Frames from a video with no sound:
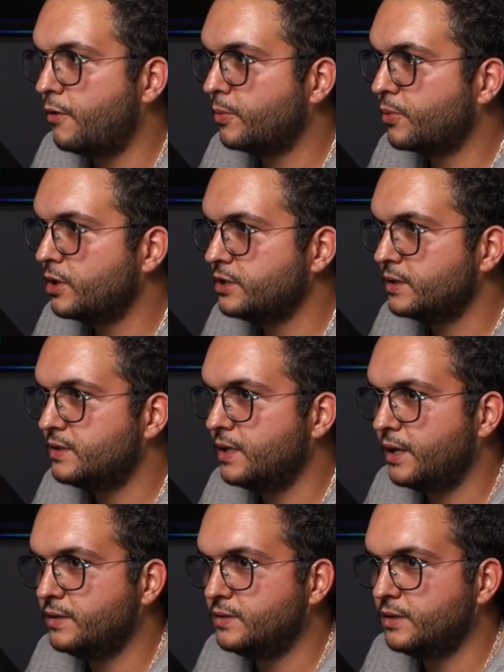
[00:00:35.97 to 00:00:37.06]
project
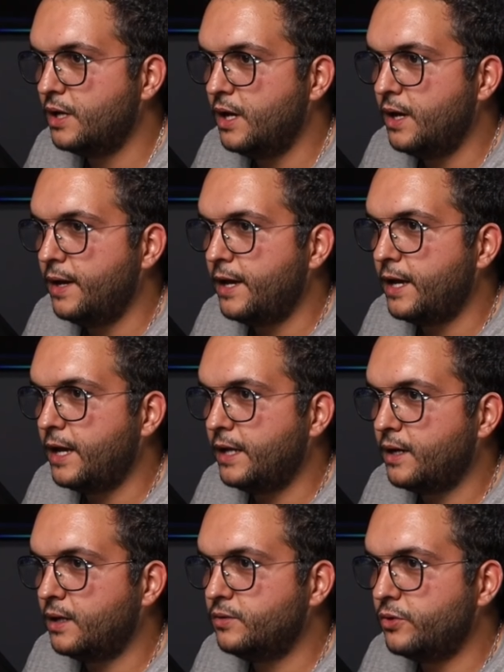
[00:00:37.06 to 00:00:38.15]
settings, and
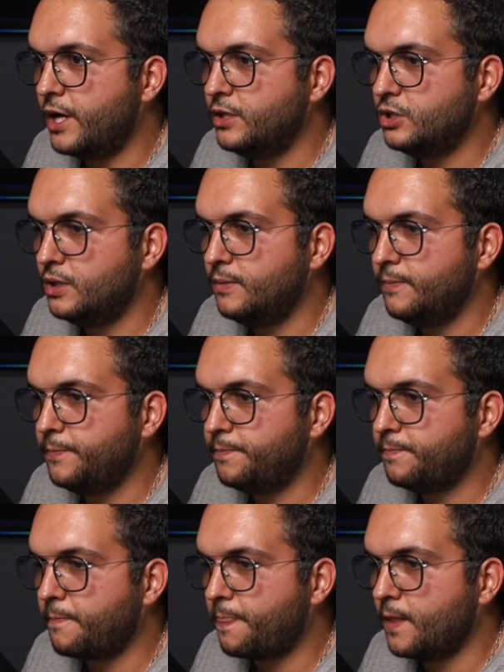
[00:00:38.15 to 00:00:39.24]
under engine
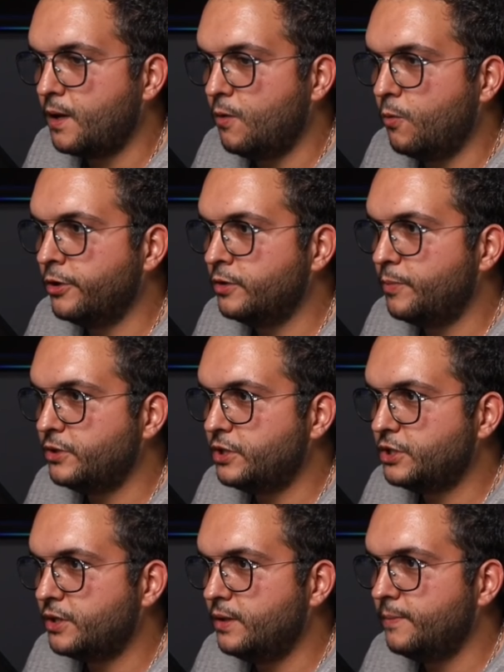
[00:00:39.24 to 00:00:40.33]
world
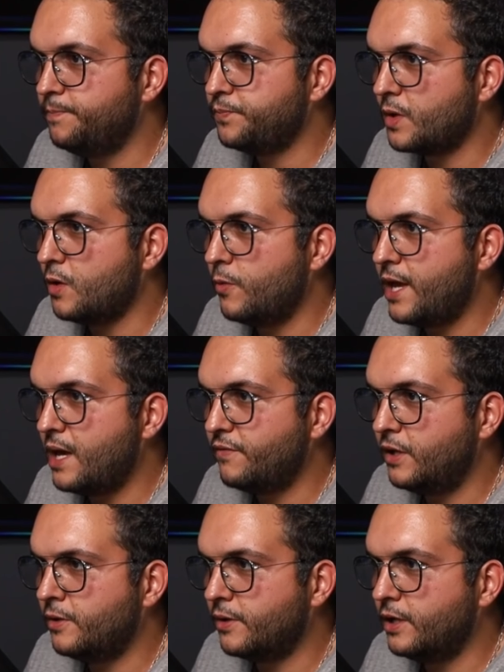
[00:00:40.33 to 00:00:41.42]
partition, we have
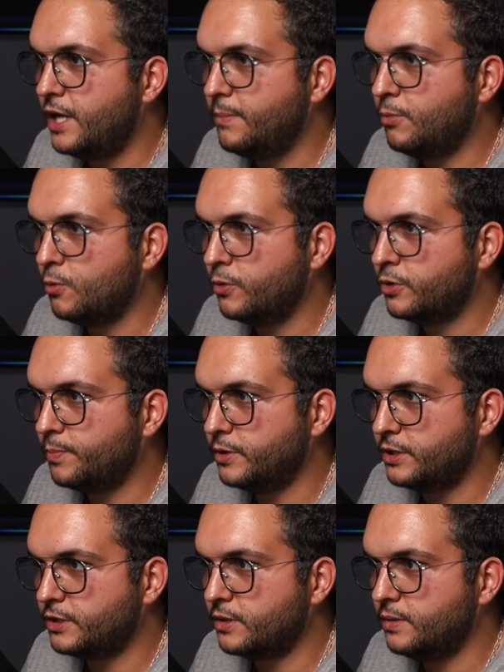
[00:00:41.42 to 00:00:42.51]
here enable world
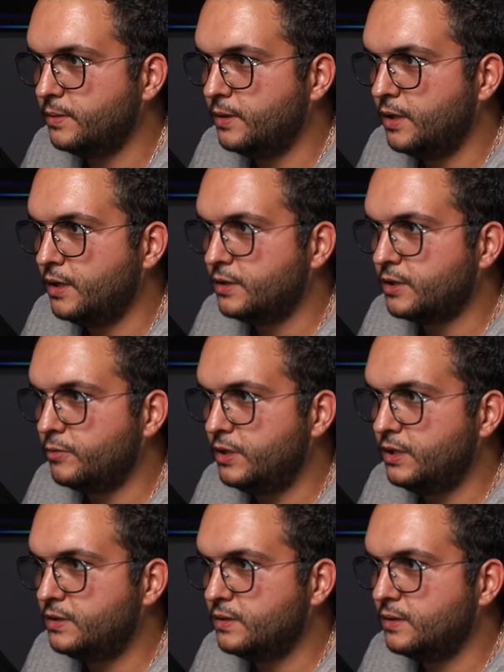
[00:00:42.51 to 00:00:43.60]
partition. So
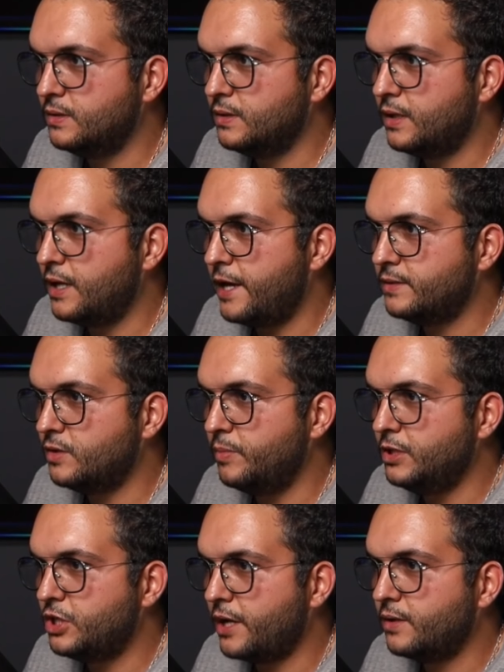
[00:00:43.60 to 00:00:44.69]
this has to be
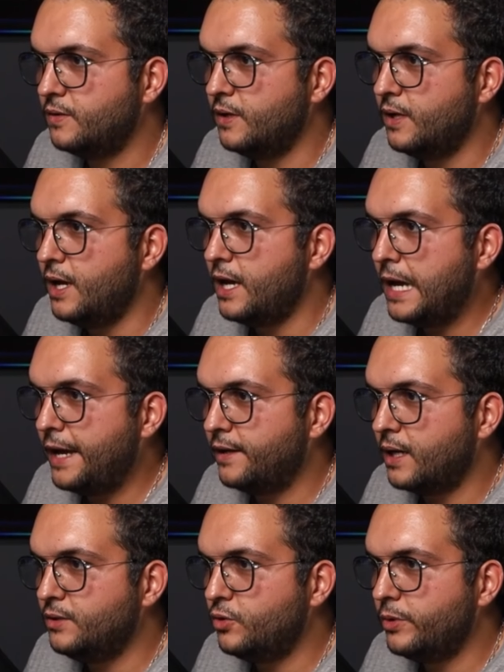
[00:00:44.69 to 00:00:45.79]
checked, and
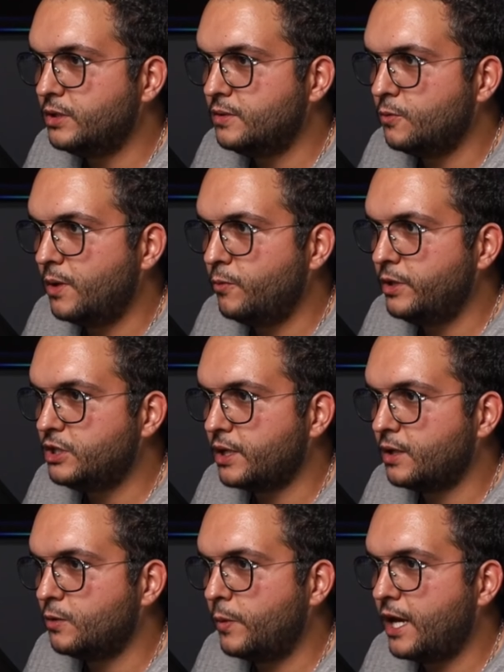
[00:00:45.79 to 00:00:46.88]
under it, when we check
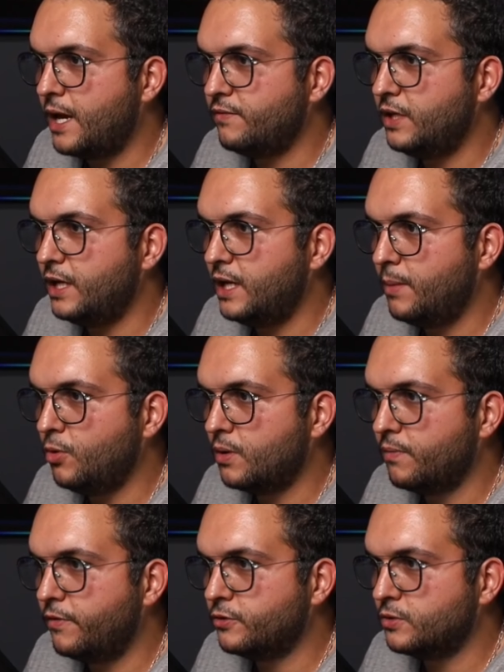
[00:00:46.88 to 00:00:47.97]
it, we have the enable
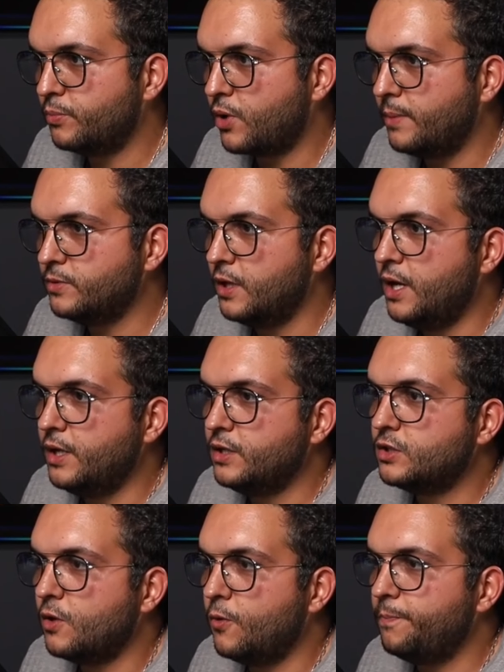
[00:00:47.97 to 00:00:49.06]
conversion prompt.
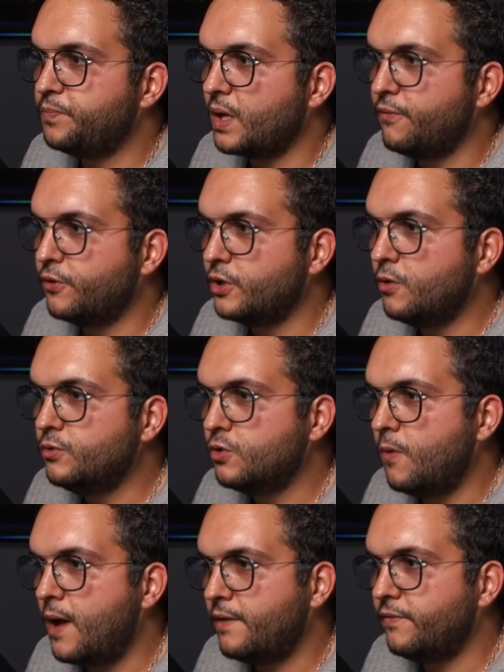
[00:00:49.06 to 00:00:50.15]
So for those
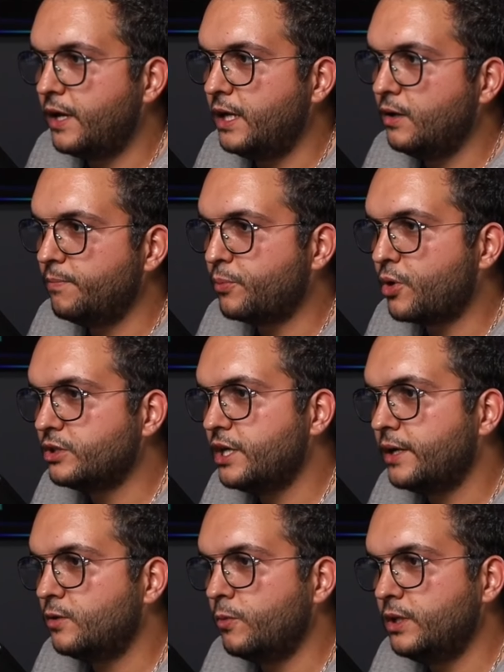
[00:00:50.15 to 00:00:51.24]
who have a, a
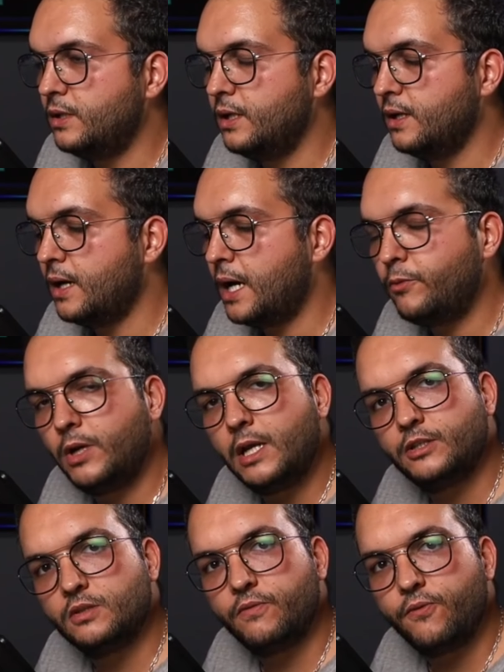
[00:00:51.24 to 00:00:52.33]
project with the Unreal
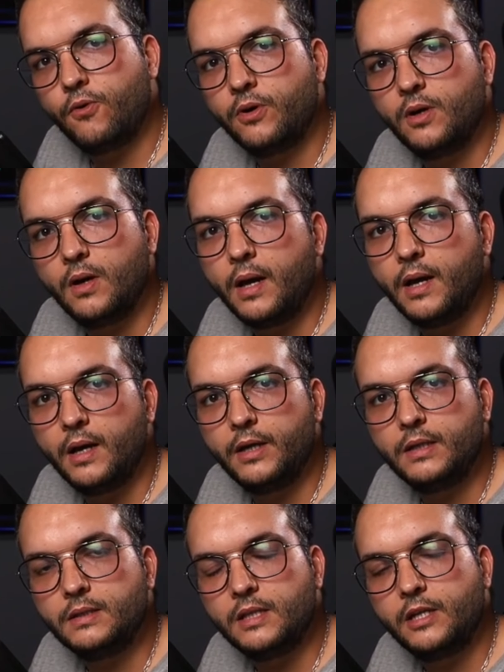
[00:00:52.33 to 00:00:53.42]
Engine four uh,
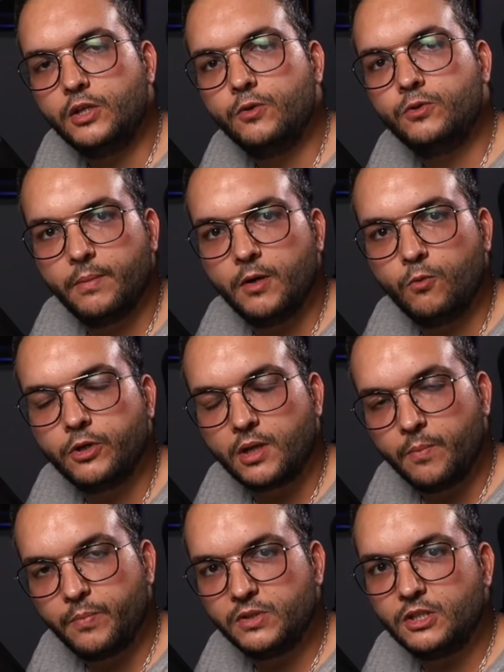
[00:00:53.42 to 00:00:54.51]
that used world
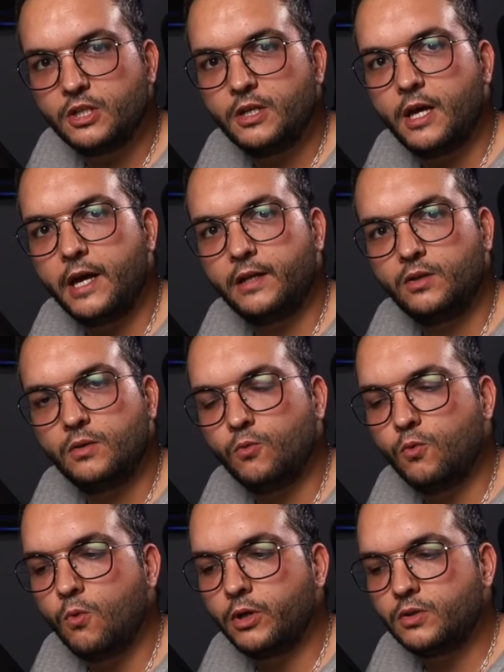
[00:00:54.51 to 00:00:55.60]
composition and
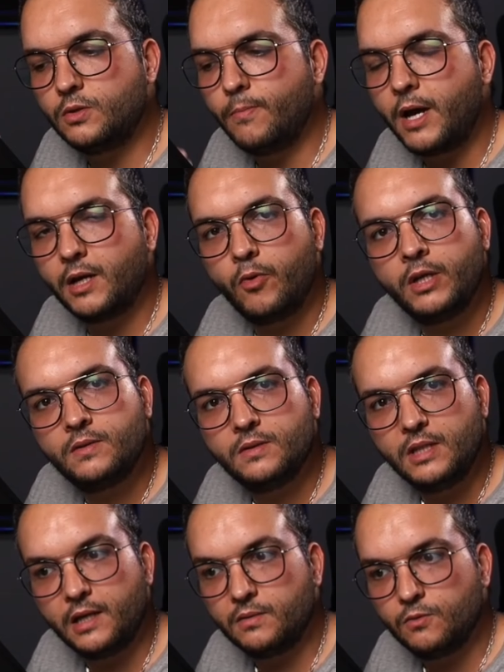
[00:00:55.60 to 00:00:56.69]
want to migrate
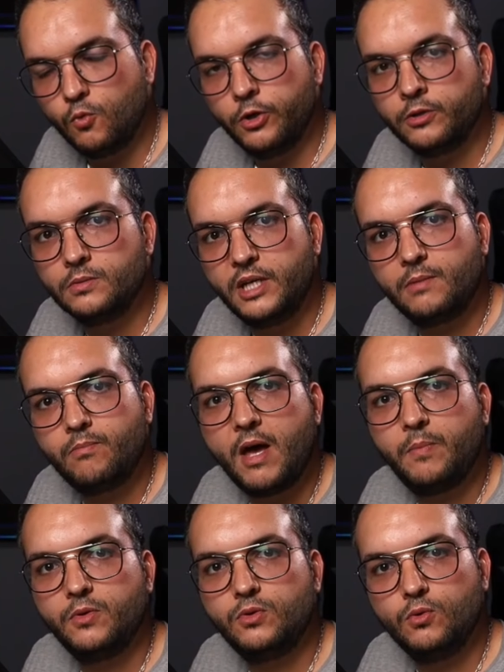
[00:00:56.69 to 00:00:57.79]
that world, that
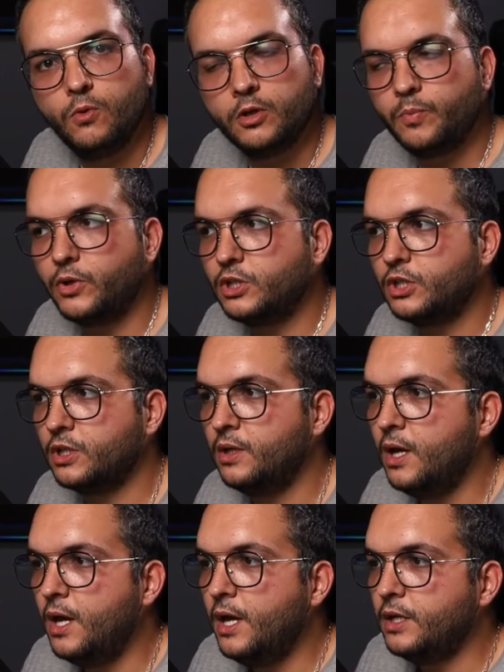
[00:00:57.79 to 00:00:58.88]
map to world partition,
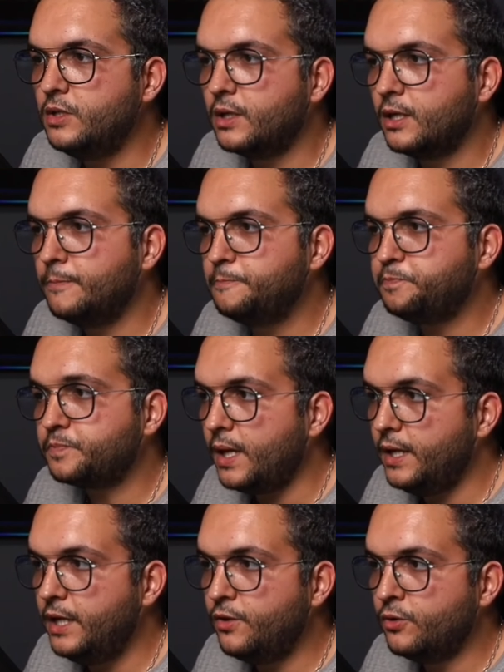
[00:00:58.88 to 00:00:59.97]
you can either